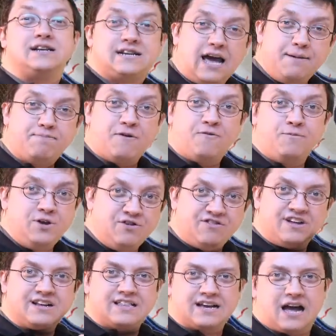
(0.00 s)
type of
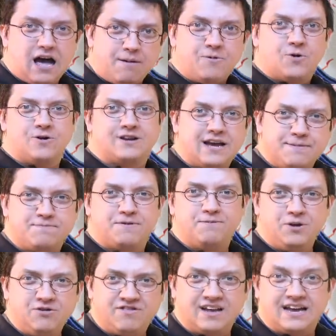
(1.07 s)
music, the Commodore type
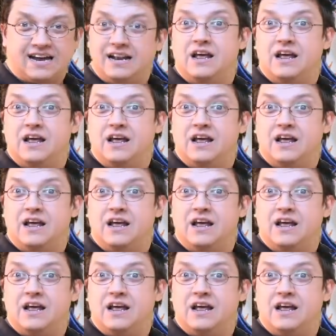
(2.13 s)
of music,